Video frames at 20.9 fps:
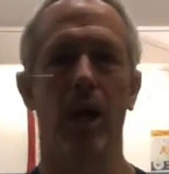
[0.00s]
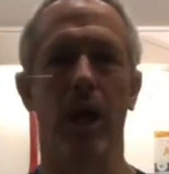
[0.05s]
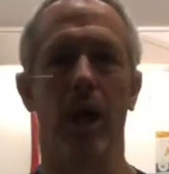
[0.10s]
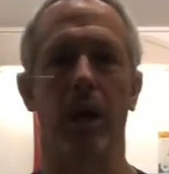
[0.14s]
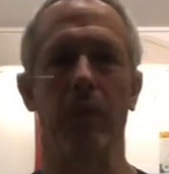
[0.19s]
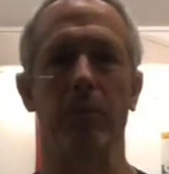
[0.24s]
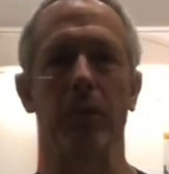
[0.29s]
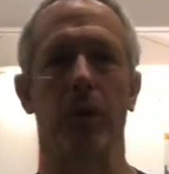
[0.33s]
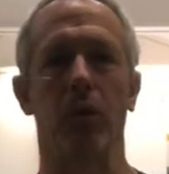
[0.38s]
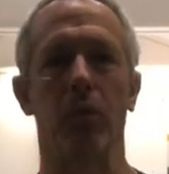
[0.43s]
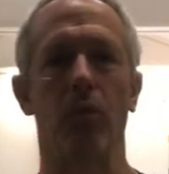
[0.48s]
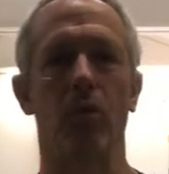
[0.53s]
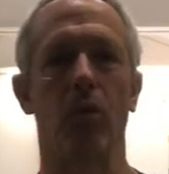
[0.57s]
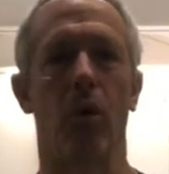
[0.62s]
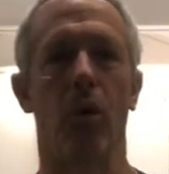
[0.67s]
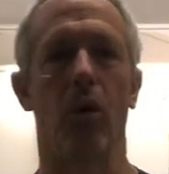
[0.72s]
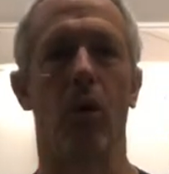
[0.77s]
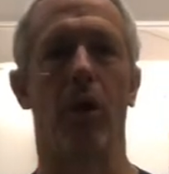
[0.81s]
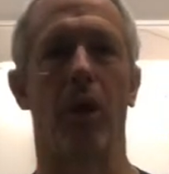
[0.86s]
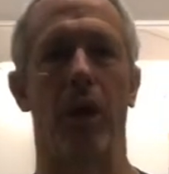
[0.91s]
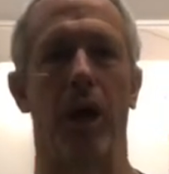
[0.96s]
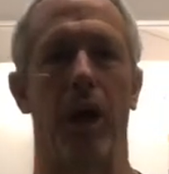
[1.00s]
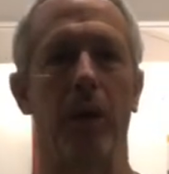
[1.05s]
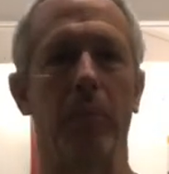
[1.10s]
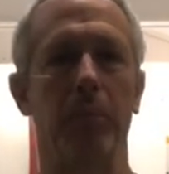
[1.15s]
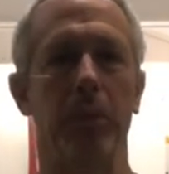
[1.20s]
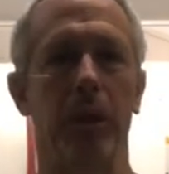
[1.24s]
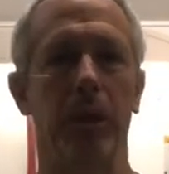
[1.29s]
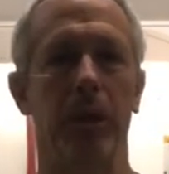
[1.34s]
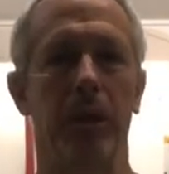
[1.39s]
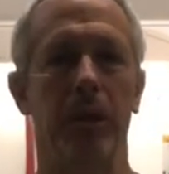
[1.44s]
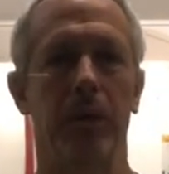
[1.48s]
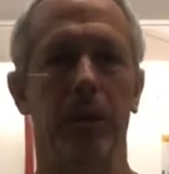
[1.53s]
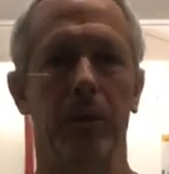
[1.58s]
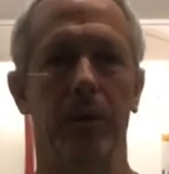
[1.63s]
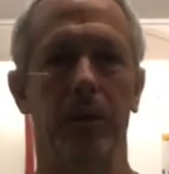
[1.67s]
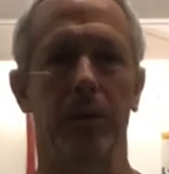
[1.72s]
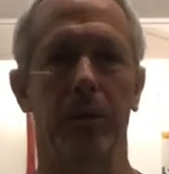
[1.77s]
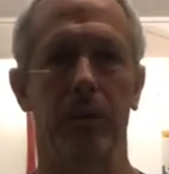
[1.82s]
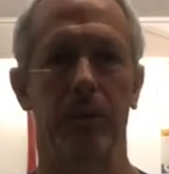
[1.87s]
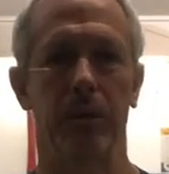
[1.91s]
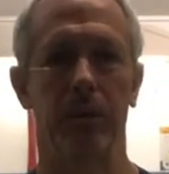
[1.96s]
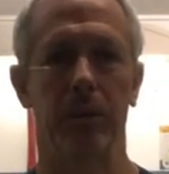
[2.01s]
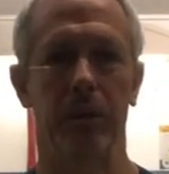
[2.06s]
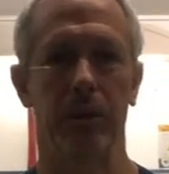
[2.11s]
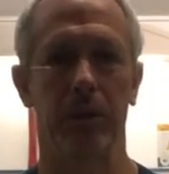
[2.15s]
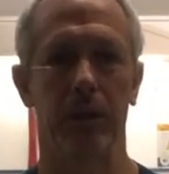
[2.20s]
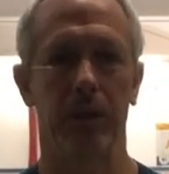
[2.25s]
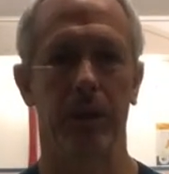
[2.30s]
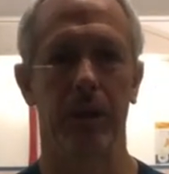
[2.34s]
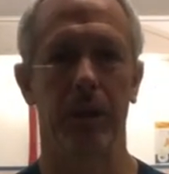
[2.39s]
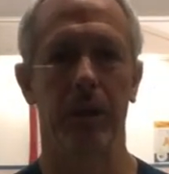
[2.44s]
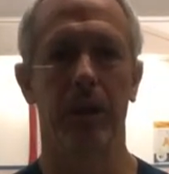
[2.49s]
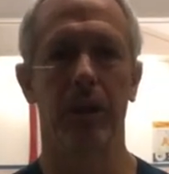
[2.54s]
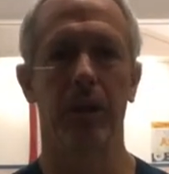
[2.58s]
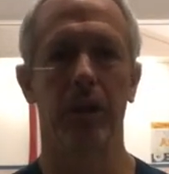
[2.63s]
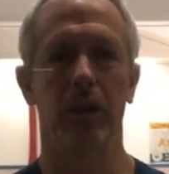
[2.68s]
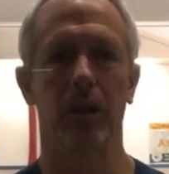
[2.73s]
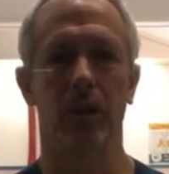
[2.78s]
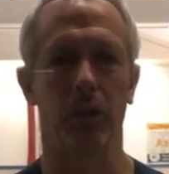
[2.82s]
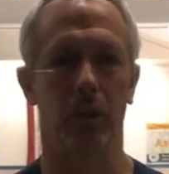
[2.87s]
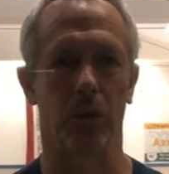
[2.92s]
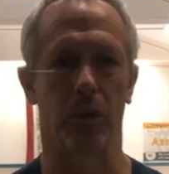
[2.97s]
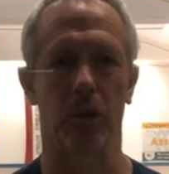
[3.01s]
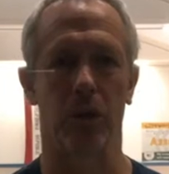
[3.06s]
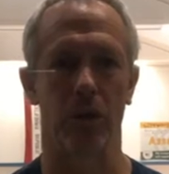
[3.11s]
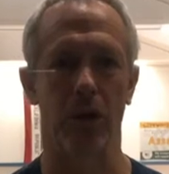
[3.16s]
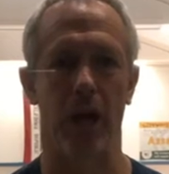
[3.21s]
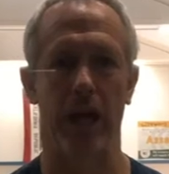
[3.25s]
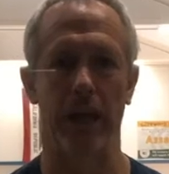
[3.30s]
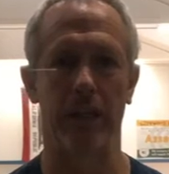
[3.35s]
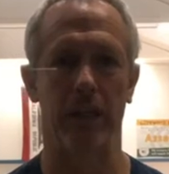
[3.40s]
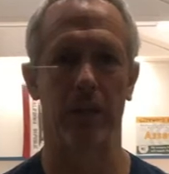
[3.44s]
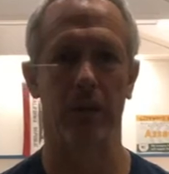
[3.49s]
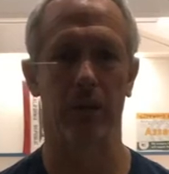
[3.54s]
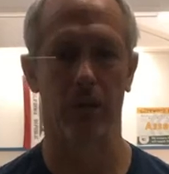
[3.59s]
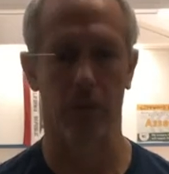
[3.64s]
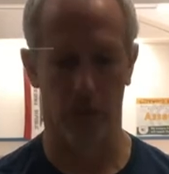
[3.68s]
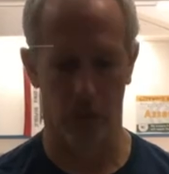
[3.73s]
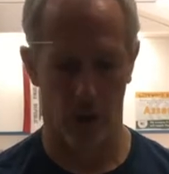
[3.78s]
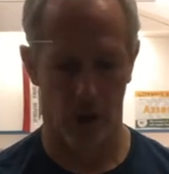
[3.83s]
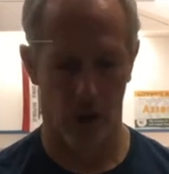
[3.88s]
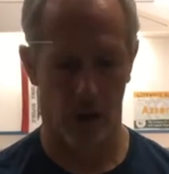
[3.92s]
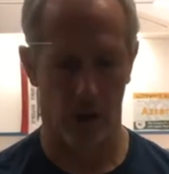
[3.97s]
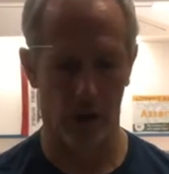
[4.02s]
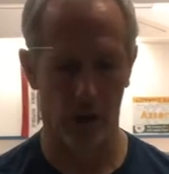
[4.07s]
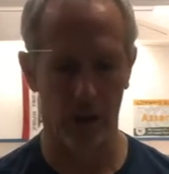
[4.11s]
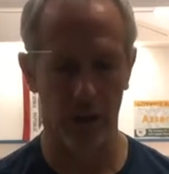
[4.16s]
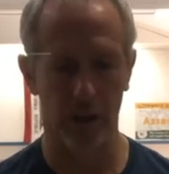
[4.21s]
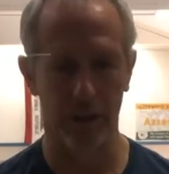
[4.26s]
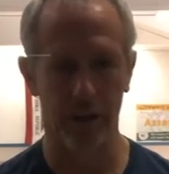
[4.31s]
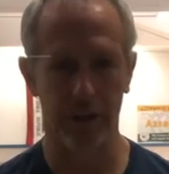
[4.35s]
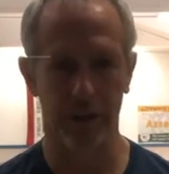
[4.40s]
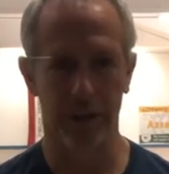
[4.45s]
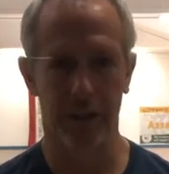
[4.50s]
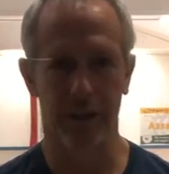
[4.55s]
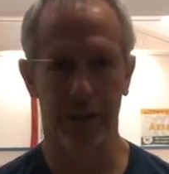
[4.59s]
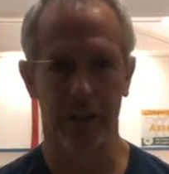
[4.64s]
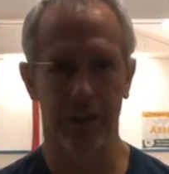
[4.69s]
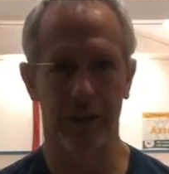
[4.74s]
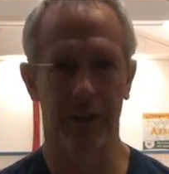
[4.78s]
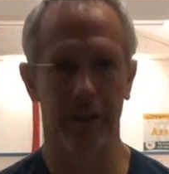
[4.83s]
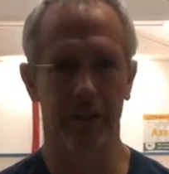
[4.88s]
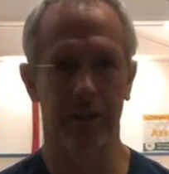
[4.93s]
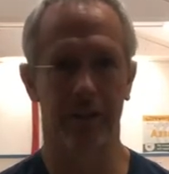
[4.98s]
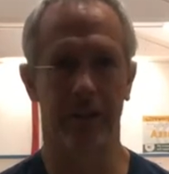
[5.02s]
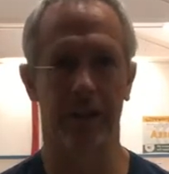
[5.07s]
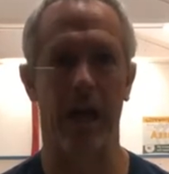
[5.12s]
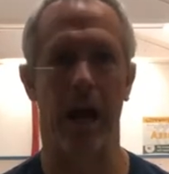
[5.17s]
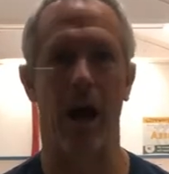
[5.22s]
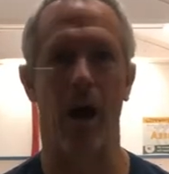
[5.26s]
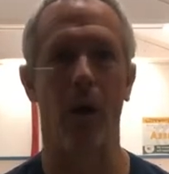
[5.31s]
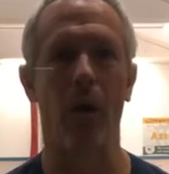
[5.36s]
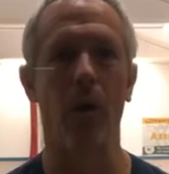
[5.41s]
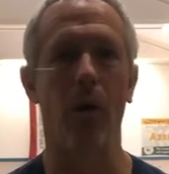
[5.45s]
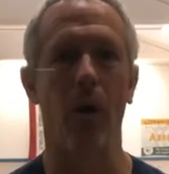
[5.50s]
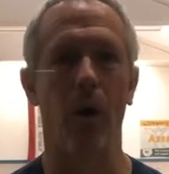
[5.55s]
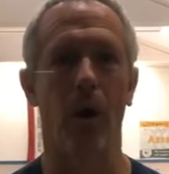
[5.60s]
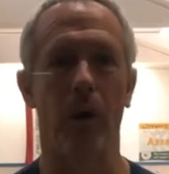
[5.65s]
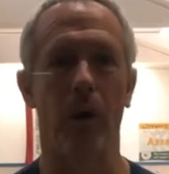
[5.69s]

and I'm gonna roll it up. So it's a nice long towel,